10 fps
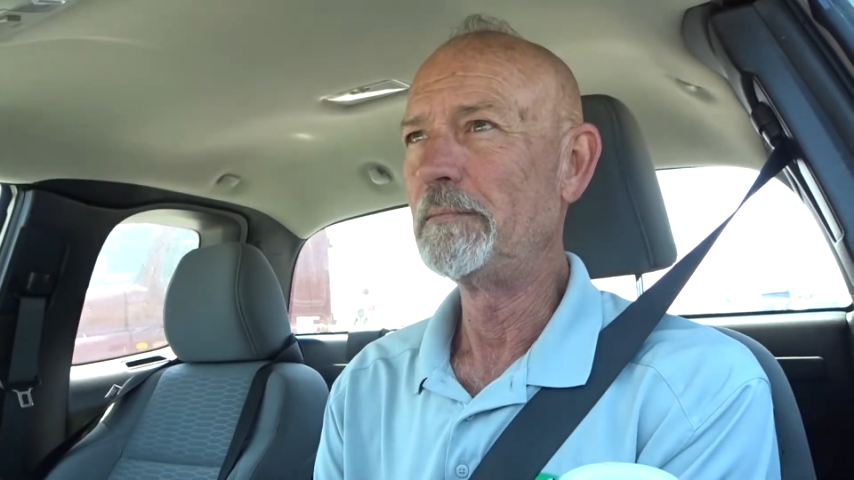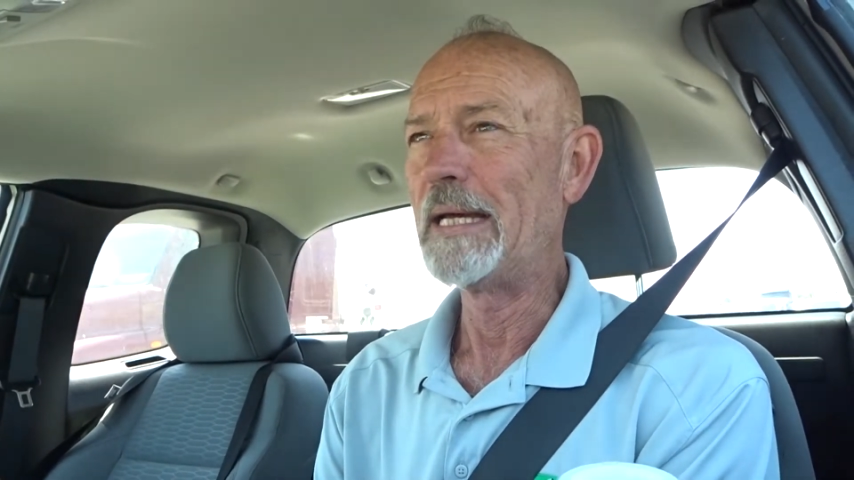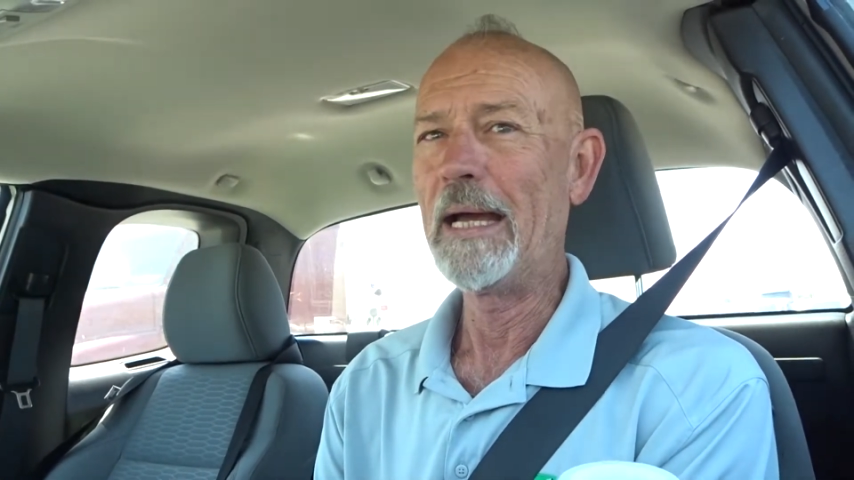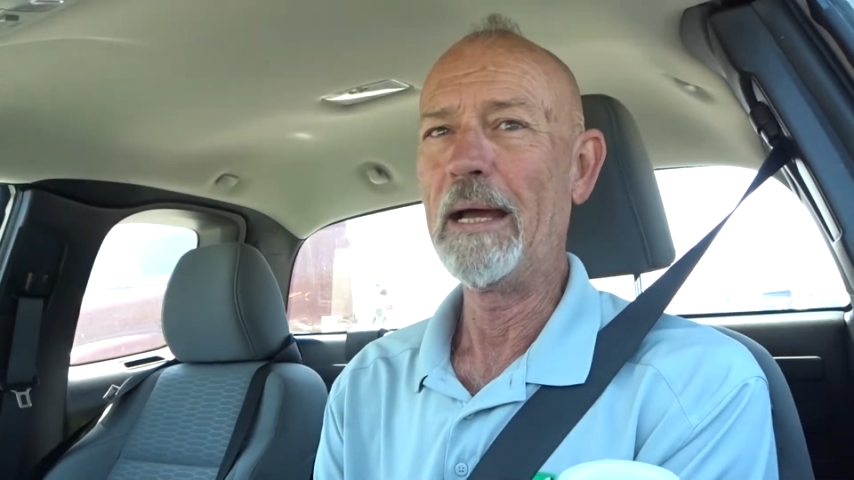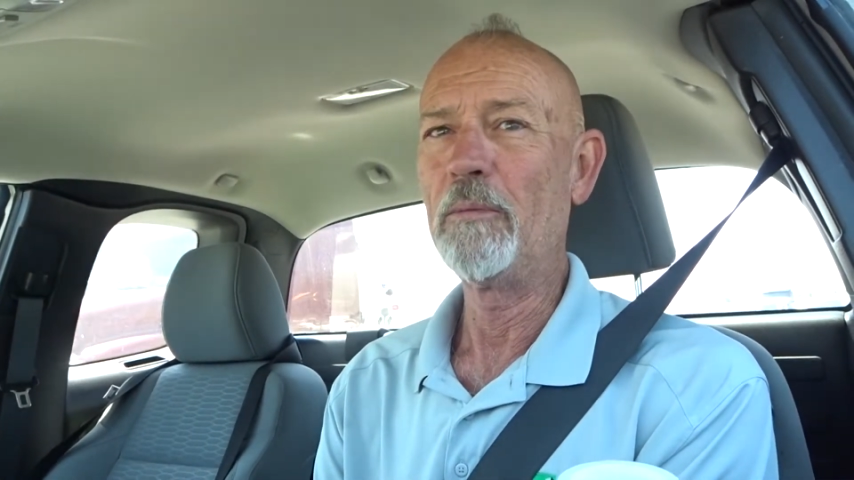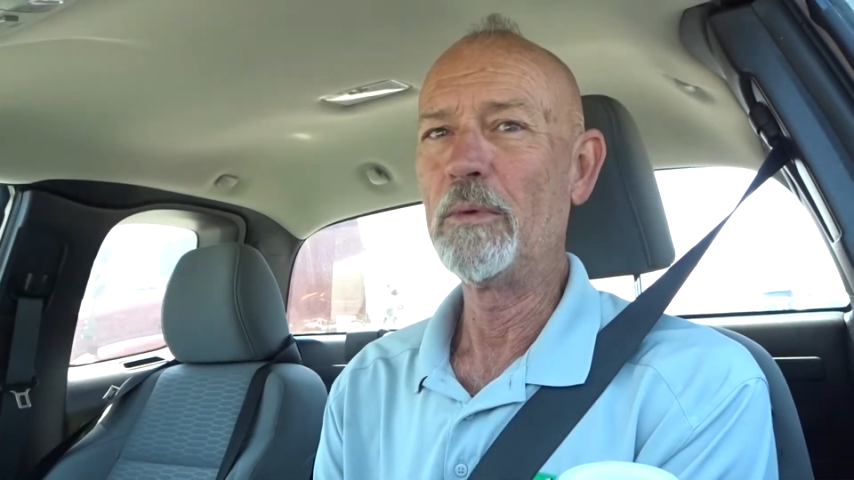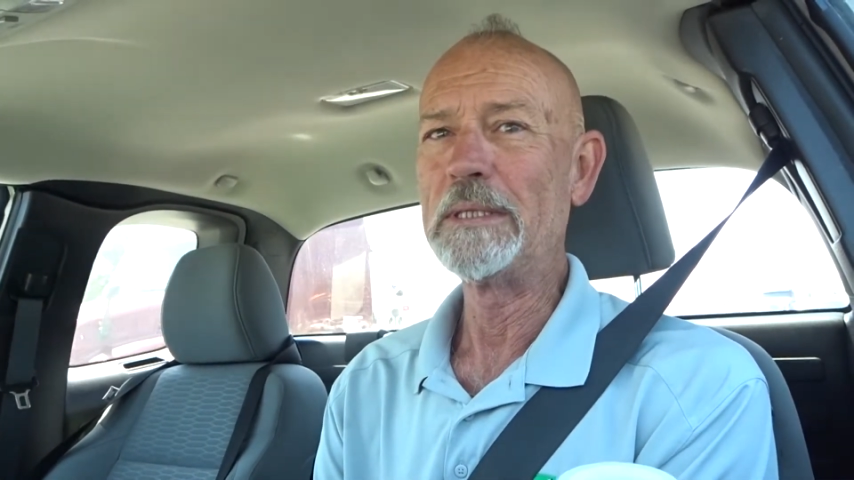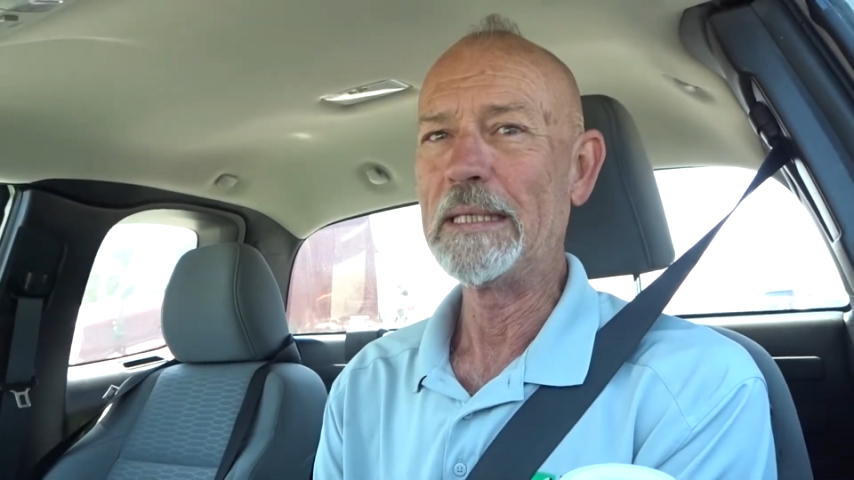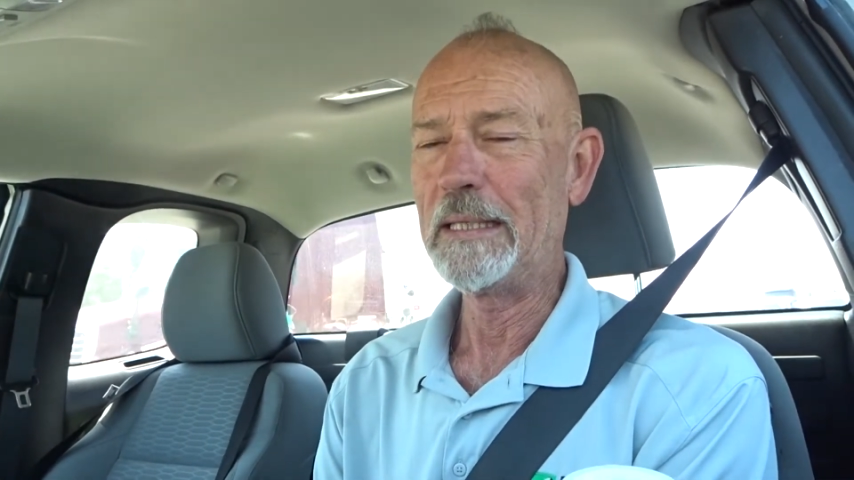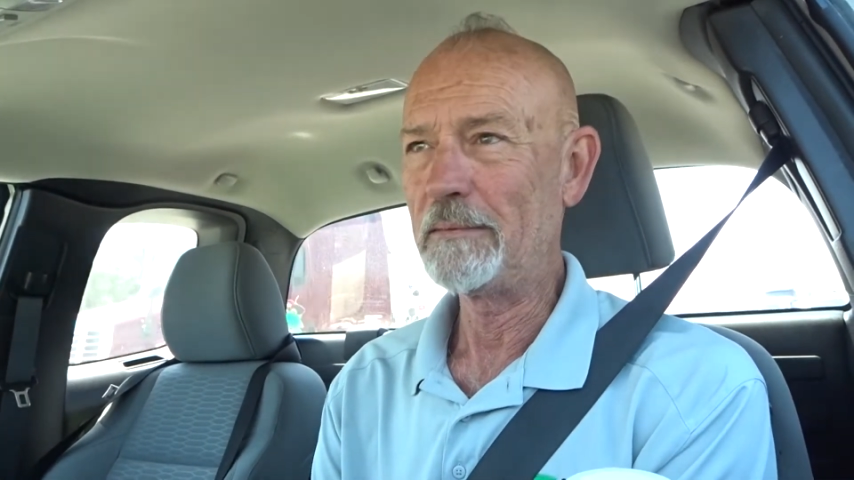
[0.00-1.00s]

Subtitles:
That was it.